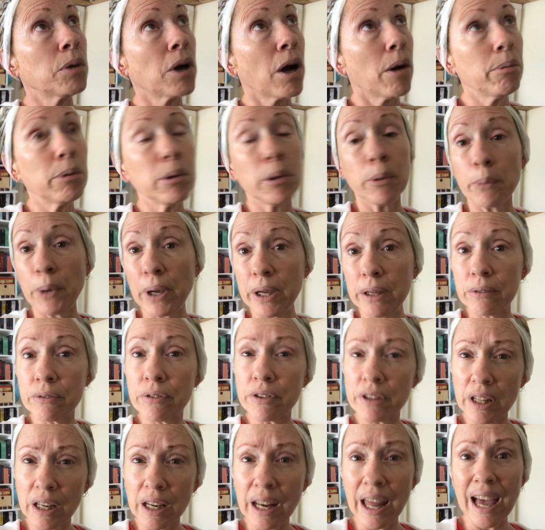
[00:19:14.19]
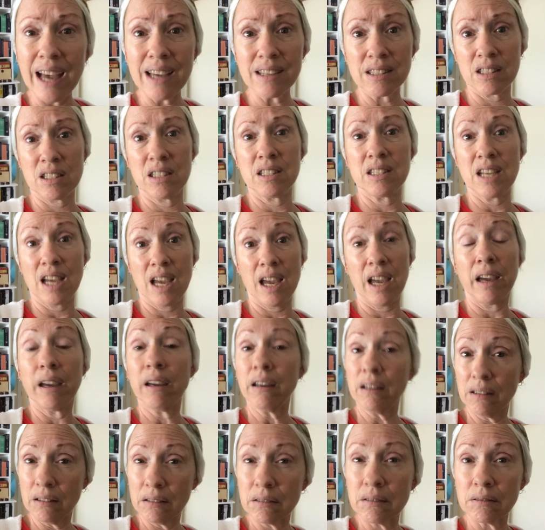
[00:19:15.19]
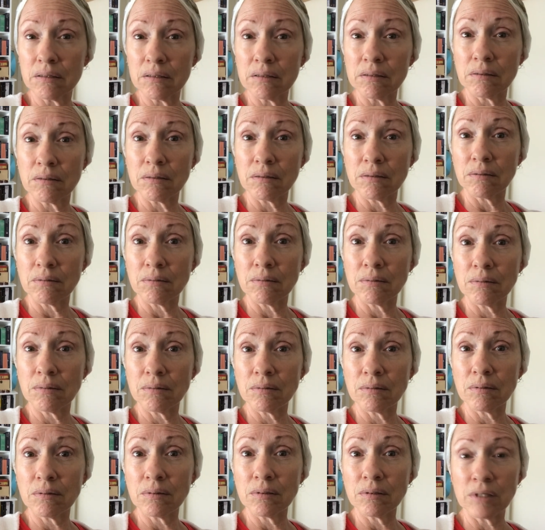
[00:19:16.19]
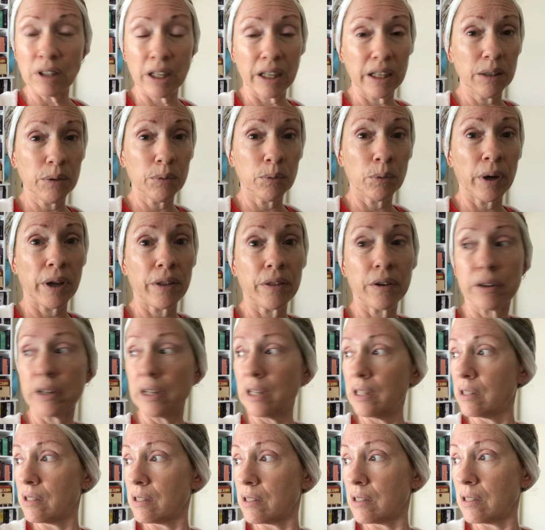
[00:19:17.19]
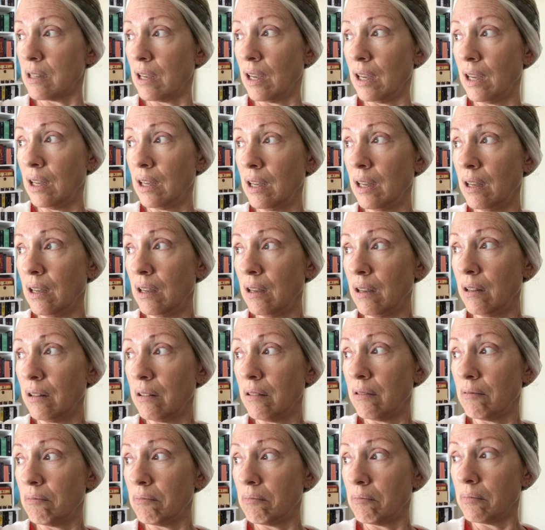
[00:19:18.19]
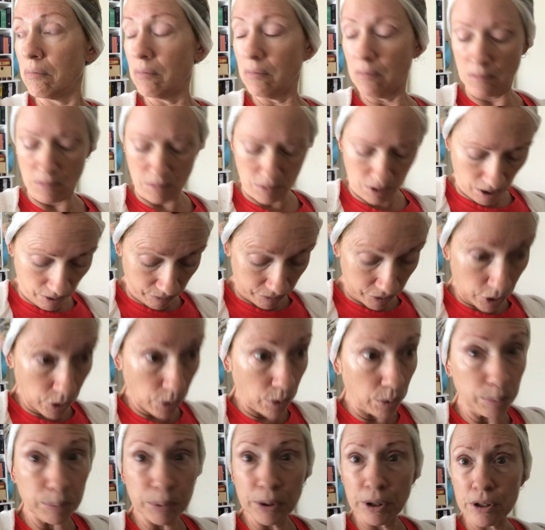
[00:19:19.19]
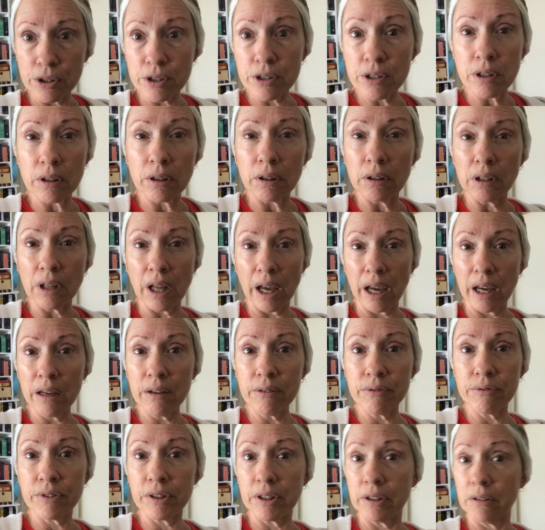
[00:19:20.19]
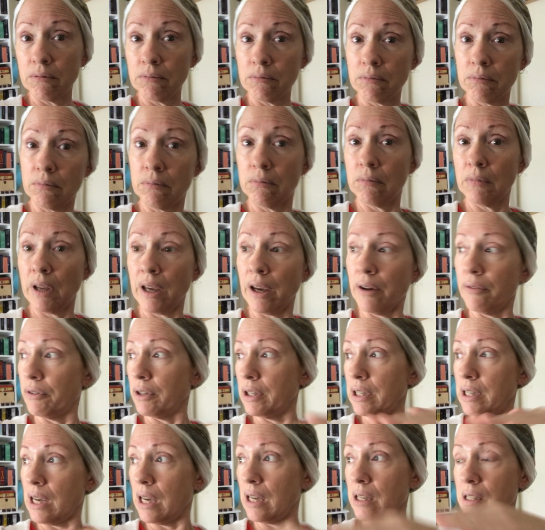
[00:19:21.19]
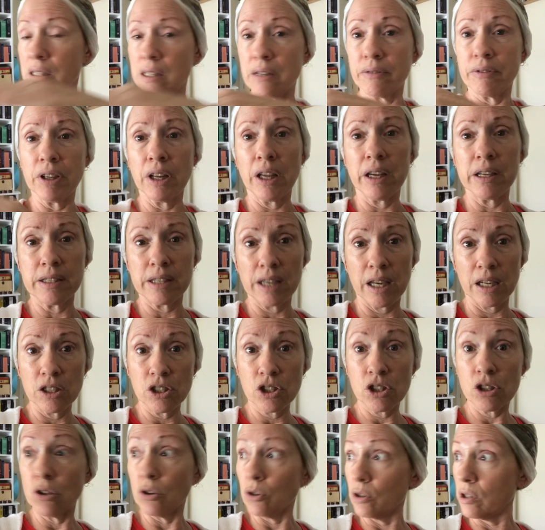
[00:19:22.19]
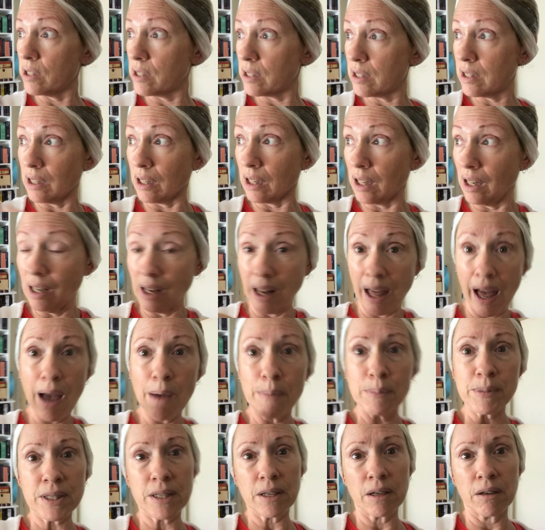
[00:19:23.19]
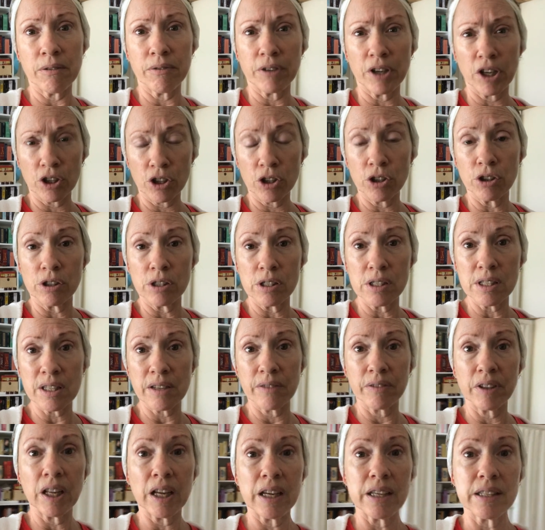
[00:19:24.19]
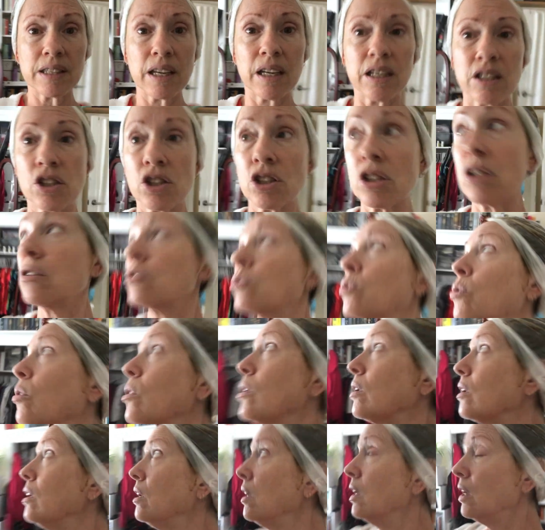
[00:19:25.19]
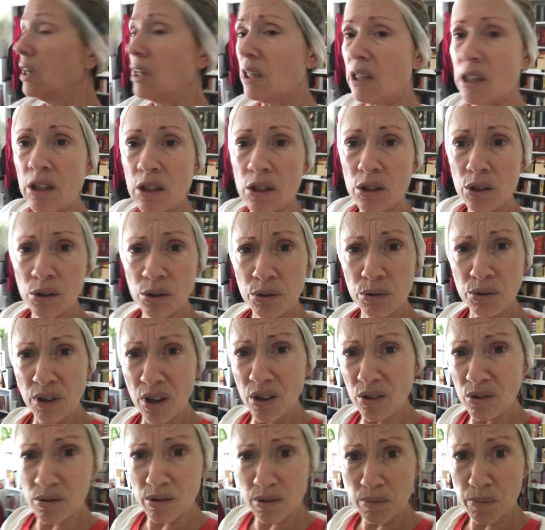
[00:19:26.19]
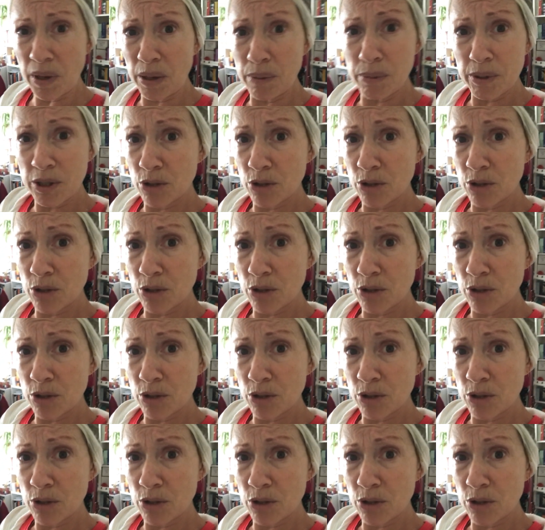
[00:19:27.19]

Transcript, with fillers: Probably waiting for the last day, right? Whether it's of your own personal life in everyday civilization, or it's the collapse of our current civilization, or who knows, maybe